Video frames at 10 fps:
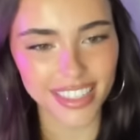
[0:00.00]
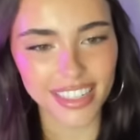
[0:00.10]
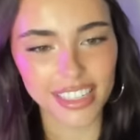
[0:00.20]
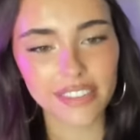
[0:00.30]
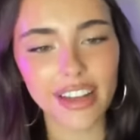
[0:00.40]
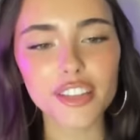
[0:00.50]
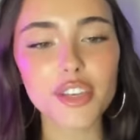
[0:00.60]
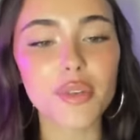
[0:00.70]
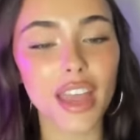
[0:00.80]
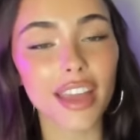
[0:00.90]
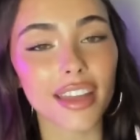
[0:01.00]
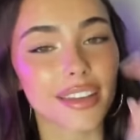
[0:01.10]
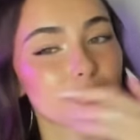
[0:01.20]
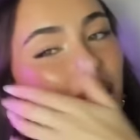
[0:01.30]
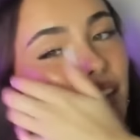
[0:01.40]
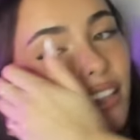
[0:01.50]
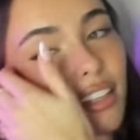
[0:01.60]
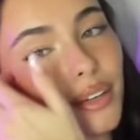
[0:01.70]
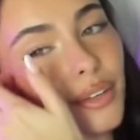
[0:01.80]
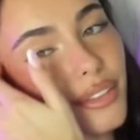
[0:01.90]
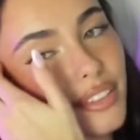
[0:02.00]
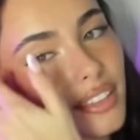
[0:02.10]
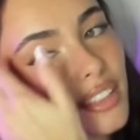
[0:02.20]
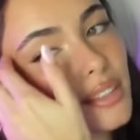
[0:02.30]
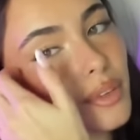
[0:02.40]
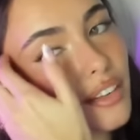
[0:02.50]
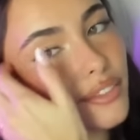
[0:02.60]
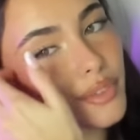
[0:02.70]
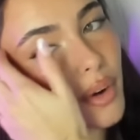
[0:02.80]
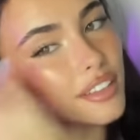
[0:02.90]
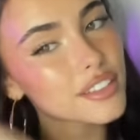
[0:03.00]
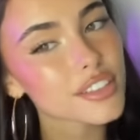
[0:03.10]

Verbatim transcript: Love Island UK mainly, though is what I've watched.